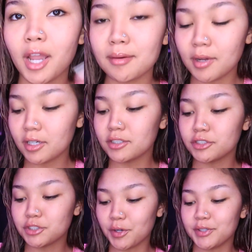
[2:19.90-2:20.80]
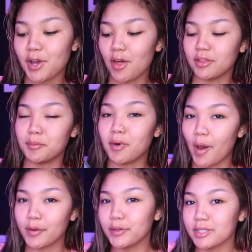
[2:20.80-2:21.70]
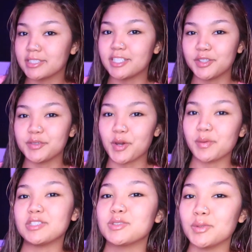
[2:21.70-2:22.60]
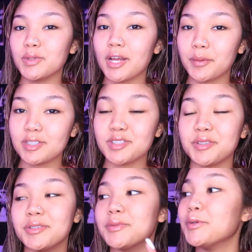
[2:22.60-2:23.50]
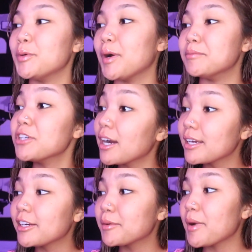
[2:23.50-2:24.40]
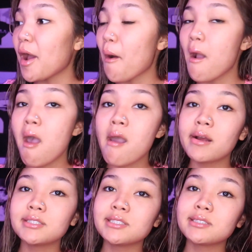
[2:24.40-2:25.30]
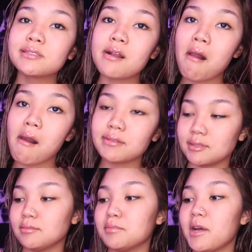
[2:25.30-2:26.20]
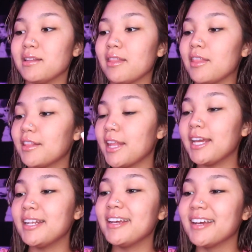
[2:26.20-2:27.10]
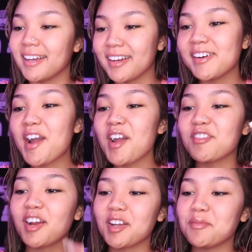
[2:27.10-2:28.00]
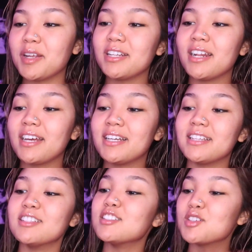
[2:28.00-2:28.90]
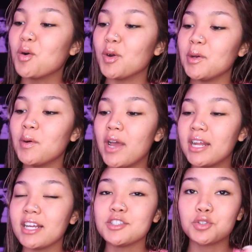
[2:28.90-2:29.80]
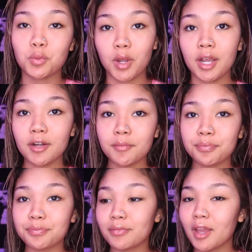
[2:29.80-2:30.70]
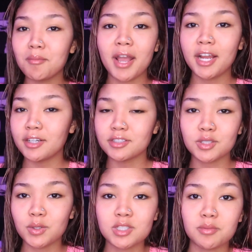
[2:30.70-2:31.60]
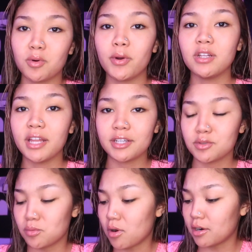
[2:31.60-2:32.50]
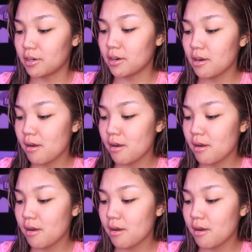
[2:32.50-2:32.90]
I'm not gonna show y'all the bottle because then you'll know what school I went to and who I'm talking about. But the lady recommended I get this oil, and I swear my hair soaks up oil like it's water.